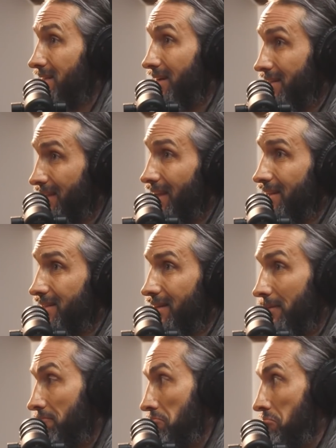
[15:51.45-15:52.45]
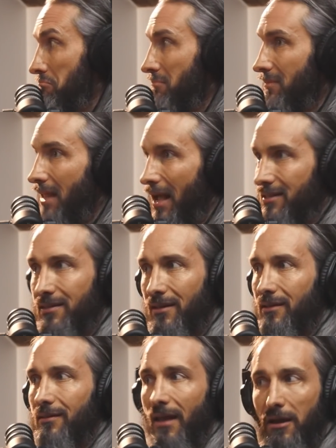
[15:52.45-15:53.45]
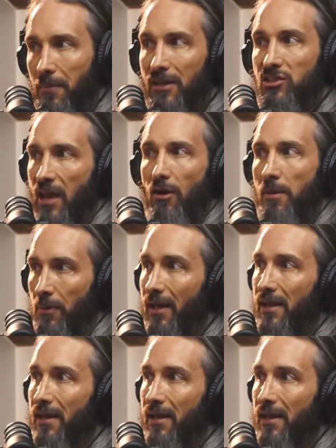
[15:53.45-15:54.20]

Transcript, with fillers: doesn't exist that's a that could be a scary